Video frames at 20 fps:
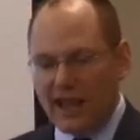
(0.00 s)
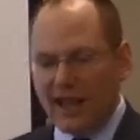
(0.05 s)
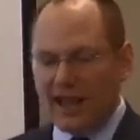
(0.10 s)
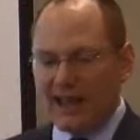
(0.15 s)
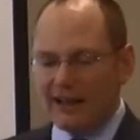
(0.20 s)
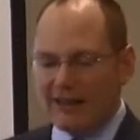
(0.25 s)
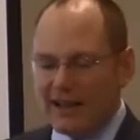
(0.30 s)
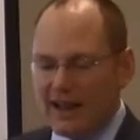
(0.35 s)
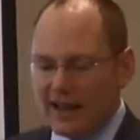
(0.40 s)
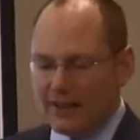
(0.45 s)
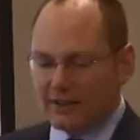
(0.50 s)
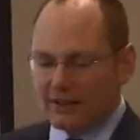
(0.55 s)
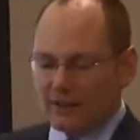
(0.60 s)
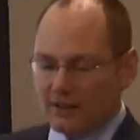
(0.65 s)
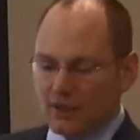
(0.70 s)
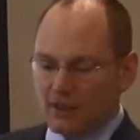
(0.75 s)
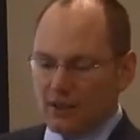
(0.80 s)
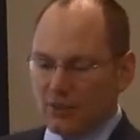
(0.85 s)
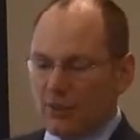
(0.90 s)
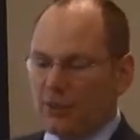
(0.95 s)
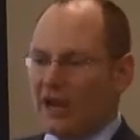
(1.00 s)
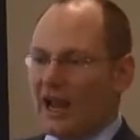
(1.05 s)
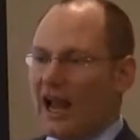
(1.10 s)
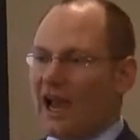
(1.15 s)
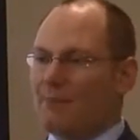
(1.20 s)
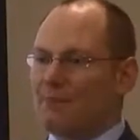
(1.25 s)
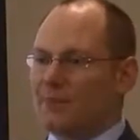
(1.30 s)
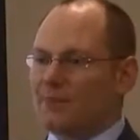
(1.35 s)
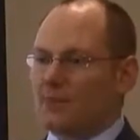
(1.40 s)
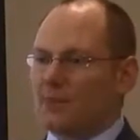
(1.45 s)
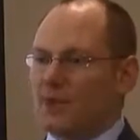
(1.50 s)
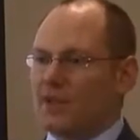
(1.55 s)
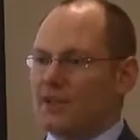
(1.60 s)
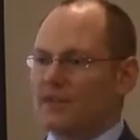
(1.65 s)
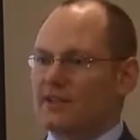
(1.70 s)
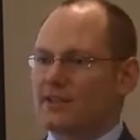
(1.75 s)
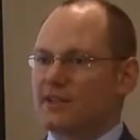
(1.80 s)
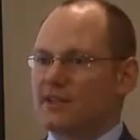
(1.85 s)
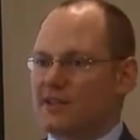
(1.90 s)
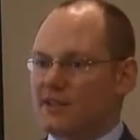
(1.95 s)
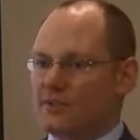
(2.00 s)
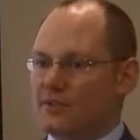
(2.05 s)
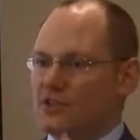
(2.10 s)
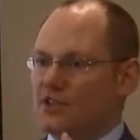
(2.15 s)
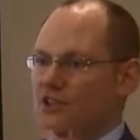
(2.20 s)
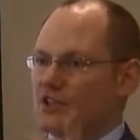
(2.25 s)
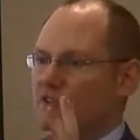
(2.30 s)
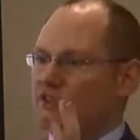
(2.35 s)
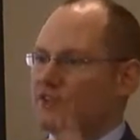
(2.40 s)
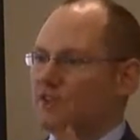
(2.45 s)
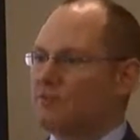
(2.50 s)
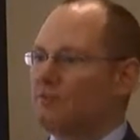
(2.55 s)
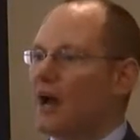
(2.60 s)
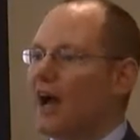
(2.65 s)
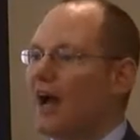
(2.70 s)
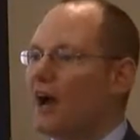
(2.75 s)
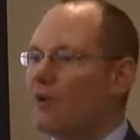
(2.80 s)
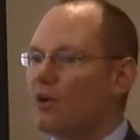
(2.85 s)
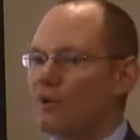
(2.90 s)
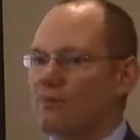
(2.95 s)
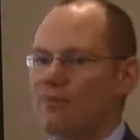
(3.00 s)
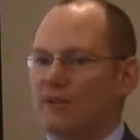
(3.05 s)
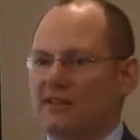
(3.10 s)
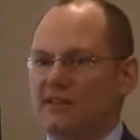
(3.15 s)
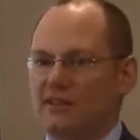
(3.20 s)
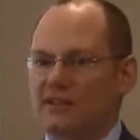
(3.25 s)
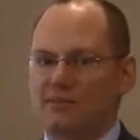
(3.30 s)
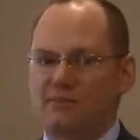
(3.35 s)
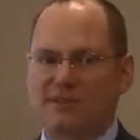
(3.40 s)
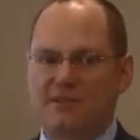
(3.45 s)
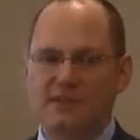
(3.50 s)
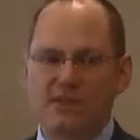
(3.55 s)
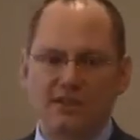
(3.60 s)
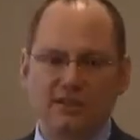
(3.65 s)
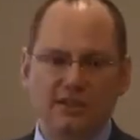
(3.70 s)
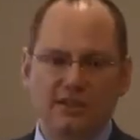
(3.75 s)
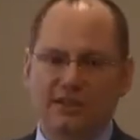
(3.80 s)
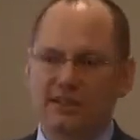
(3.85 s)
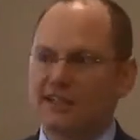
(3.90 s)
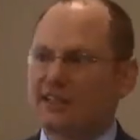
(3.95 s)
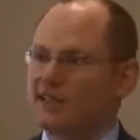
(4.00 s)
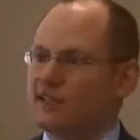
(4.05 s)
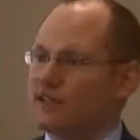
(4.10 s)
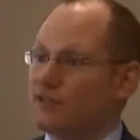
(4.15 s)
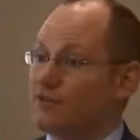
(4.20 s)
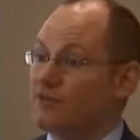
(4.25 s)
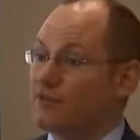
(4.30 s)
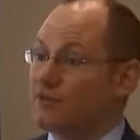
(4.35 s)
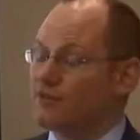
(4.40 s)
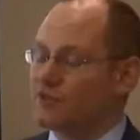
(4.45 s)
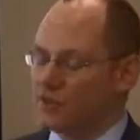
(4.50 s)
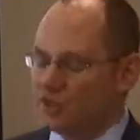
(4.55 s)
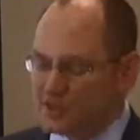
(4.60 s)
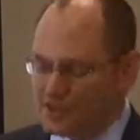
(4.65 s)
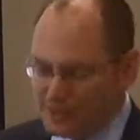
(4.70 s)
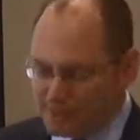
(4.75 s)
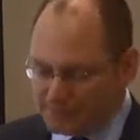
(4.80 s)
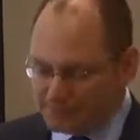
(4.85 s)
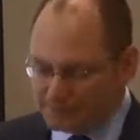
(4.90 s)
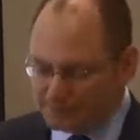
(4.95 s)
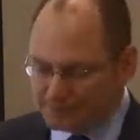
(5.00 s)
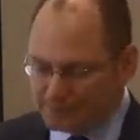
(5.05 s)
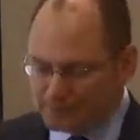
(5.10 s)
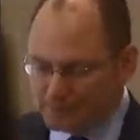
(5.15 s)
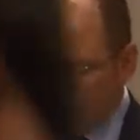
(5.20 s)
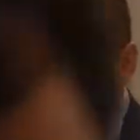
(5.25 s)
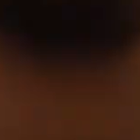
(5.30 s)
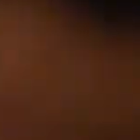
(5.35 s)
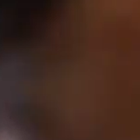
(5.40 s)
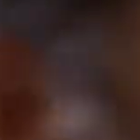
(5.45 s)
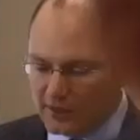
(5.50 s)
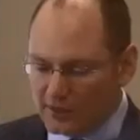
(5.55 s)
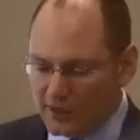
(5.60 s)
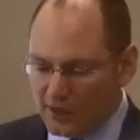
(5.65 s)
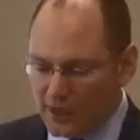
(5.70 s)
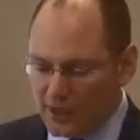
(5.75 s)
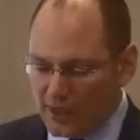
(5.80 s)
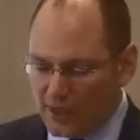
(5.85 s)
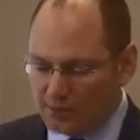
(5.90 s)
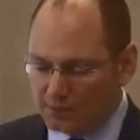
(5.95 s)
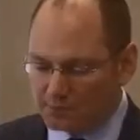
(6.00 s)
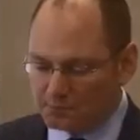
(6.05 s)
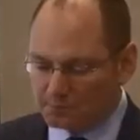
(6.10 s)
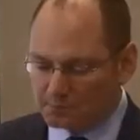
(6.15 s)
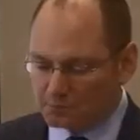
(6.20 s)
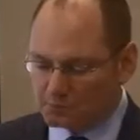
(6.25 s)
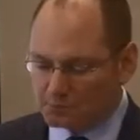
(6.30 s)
And yet, what happened was there was a shift in power. Bethlehem Steel in the late 1950s, um,